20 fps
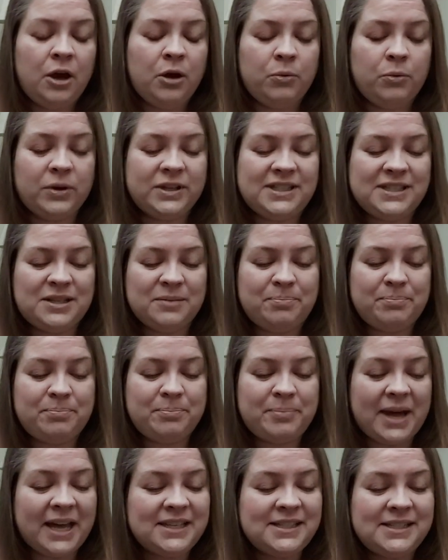What's the
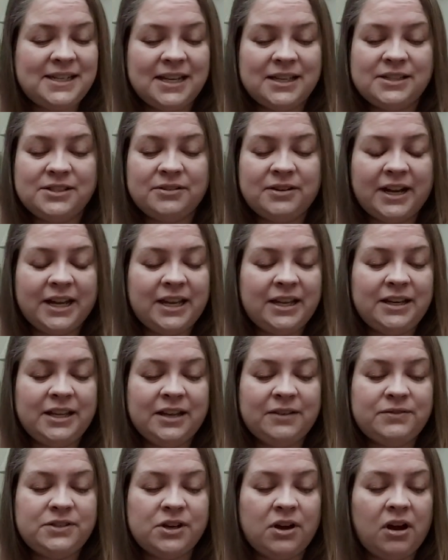best answer I can
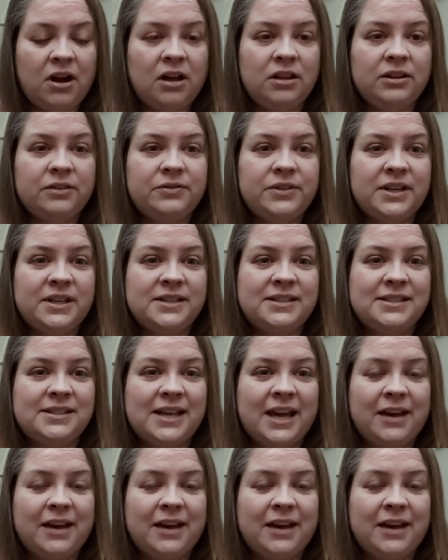give to all of this